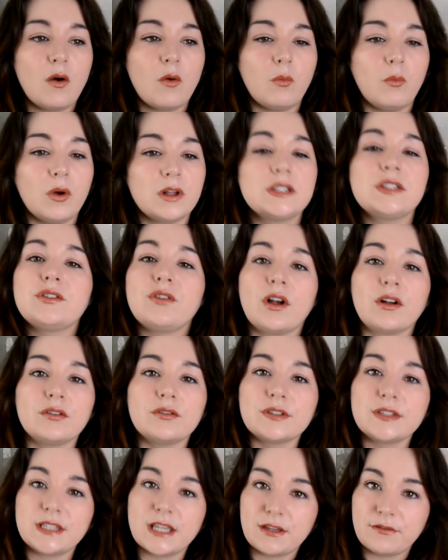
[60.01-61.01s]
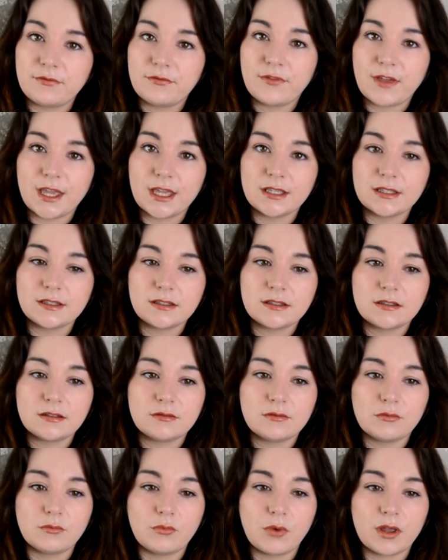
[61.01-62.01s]
what struggles they've faced,
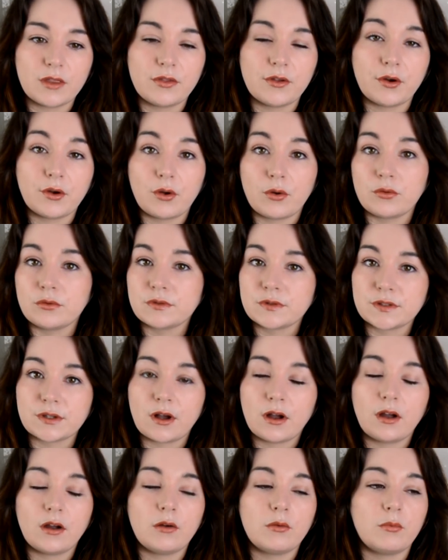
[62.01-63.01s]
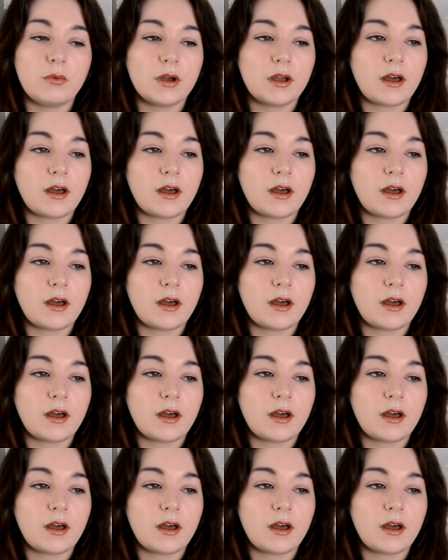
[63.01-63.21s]
what their goals are, what